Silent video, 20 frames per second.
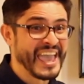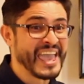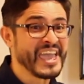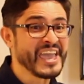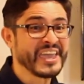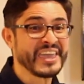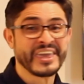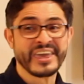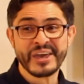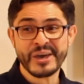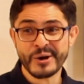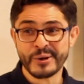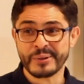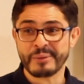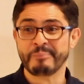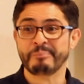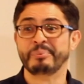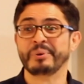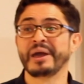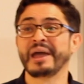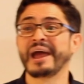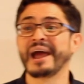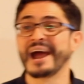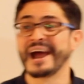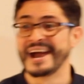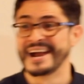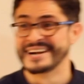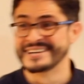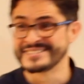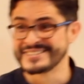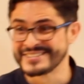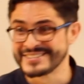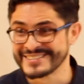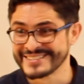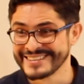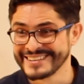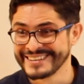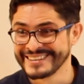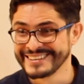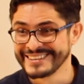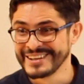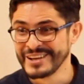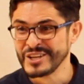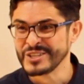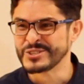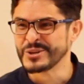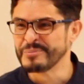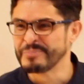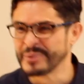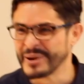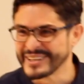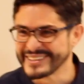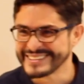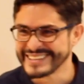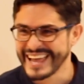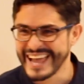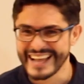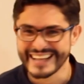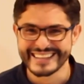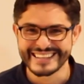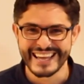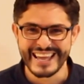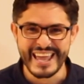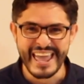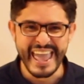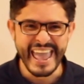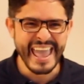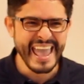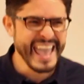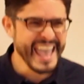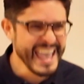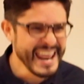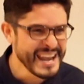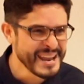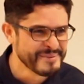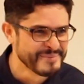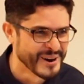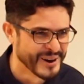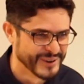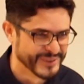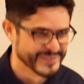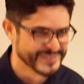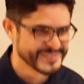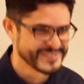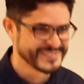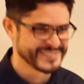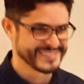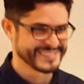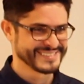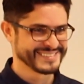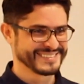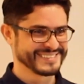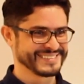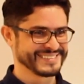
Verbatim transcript: He killed bears to protect animals.